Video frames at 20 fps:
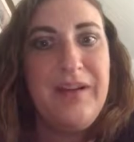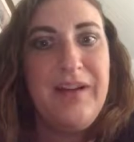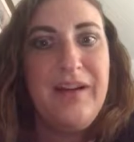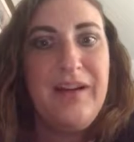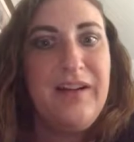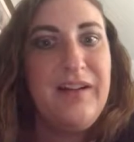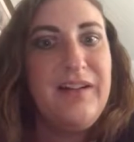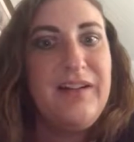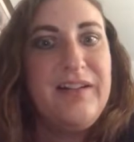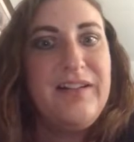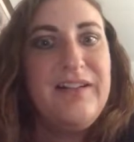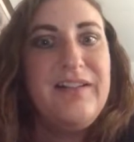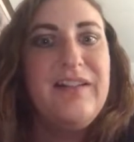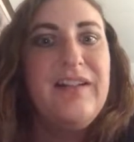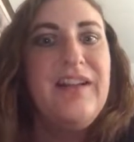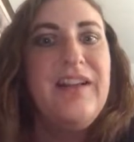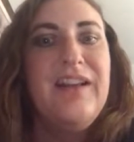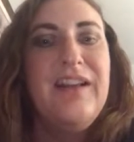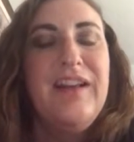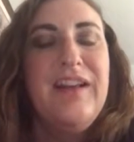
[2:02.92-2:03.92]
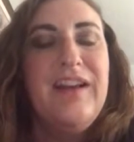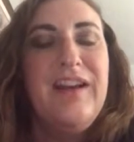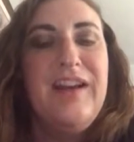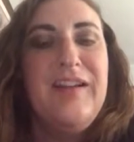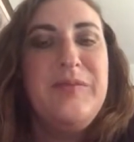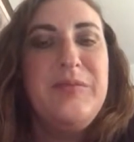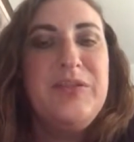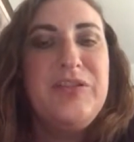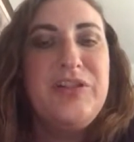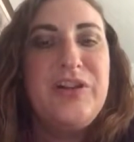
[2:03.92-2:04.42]
there, and
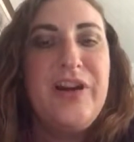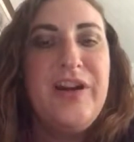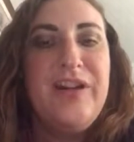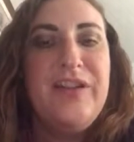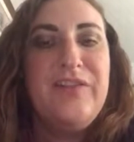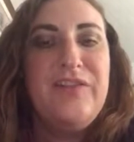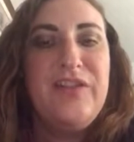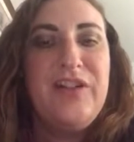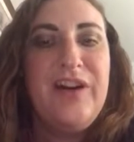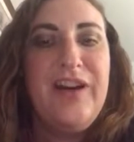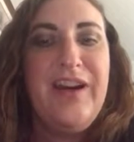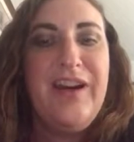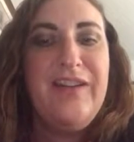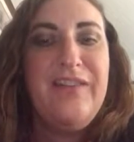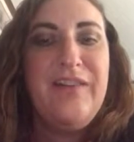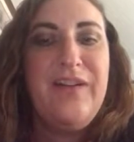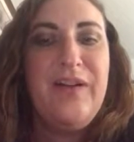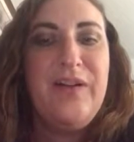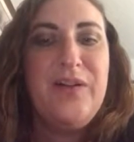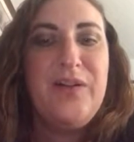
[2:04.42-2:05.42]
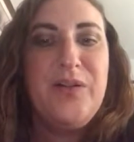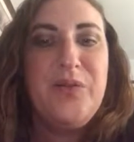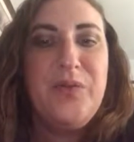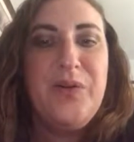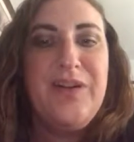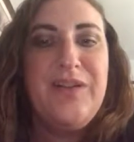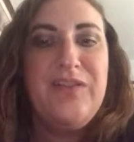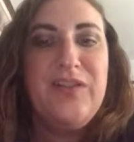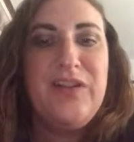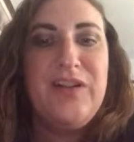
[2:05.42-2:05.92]
I've been trying for a half hour to
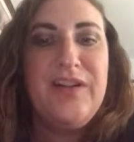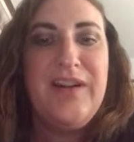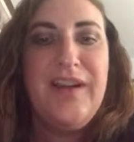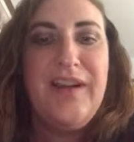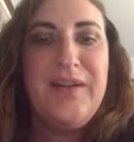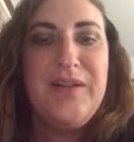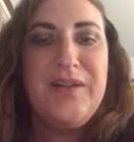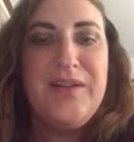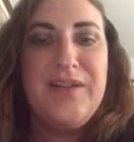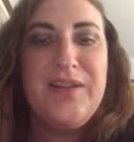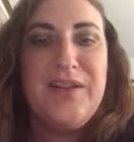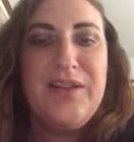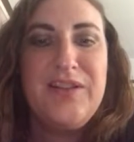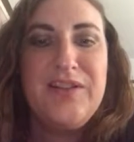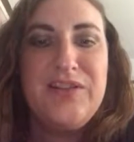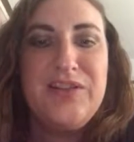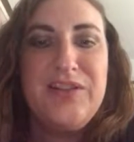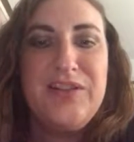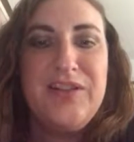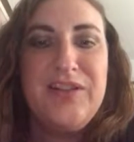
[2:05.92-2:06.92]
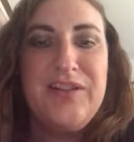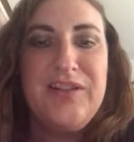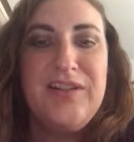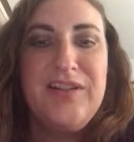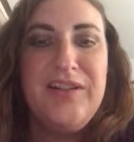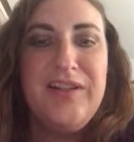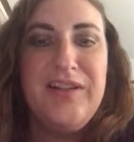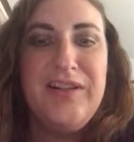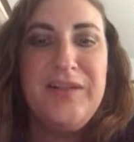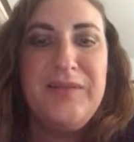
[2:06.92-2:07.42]
wave her down so that she
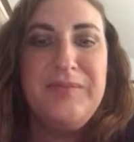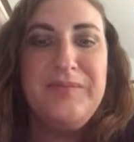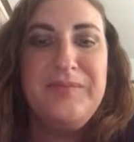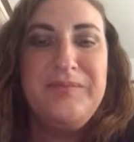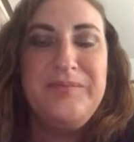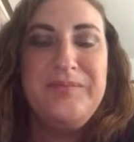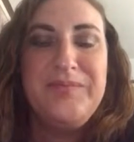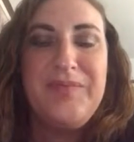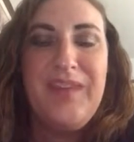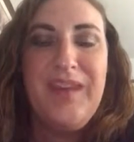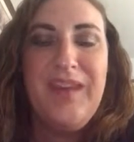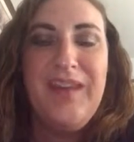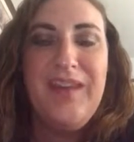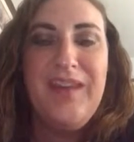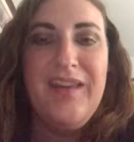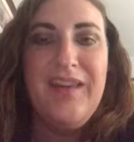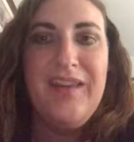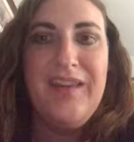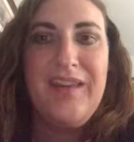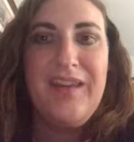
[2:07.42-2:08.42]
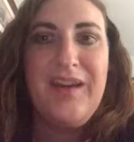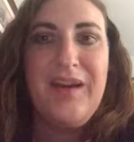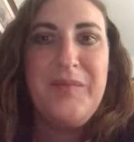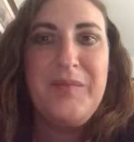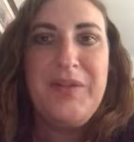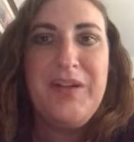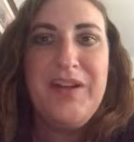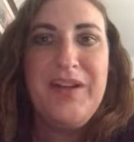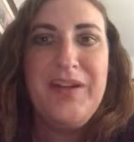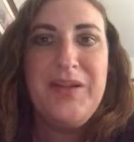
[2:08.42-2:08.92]
could come
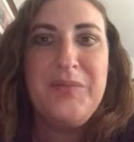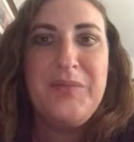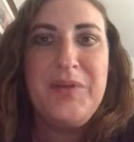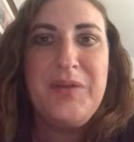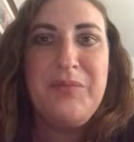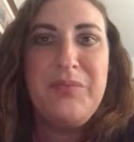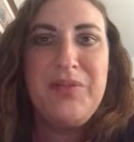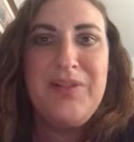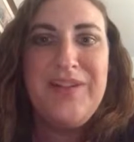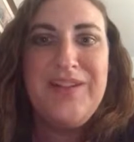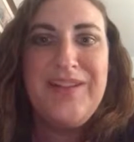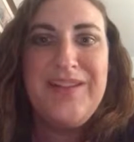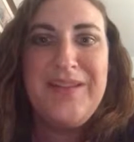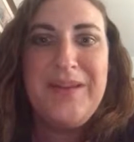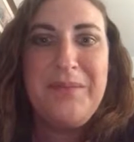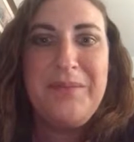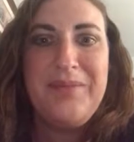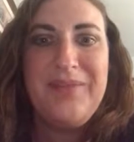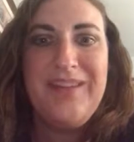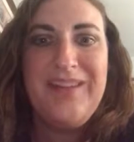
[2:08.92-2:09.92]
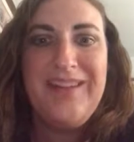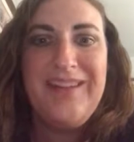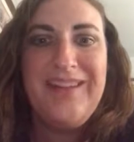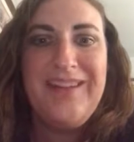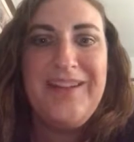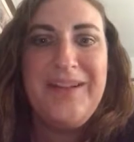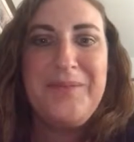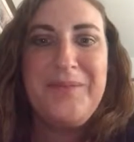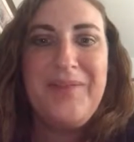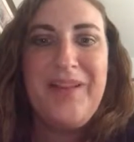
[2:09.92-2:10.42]
and help me print something.
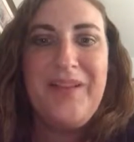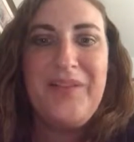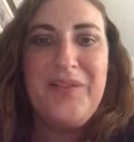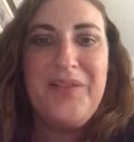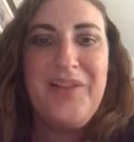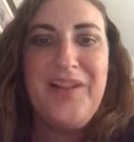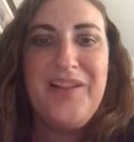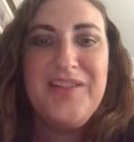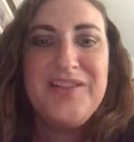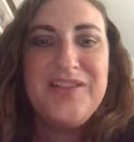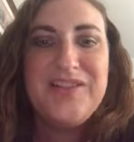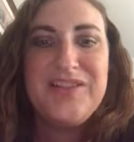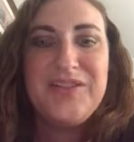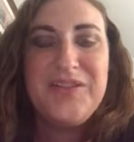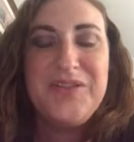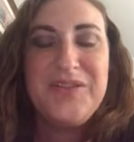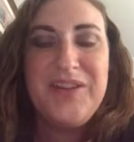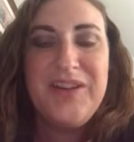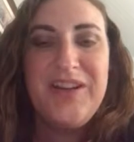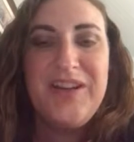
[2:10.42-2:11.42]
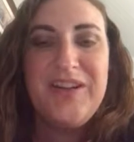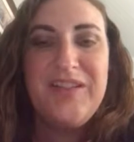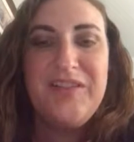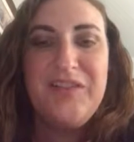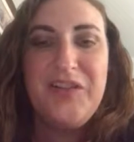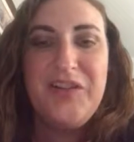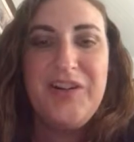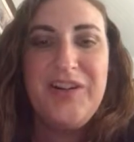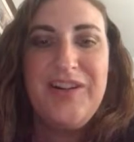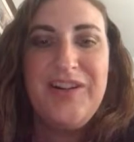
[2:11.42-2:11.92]
And I'm like, well, I'll just go get her
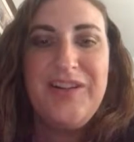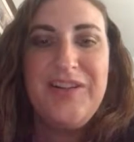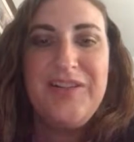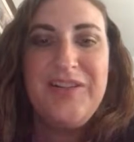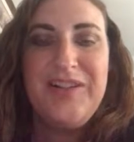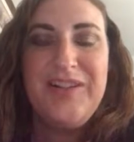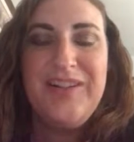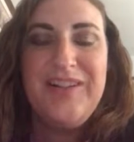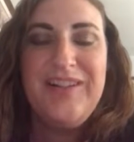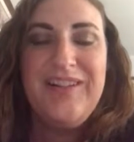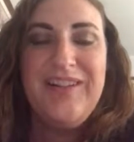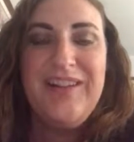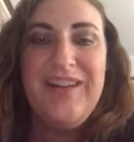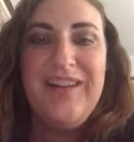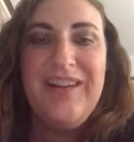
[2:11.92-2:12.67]
for you. And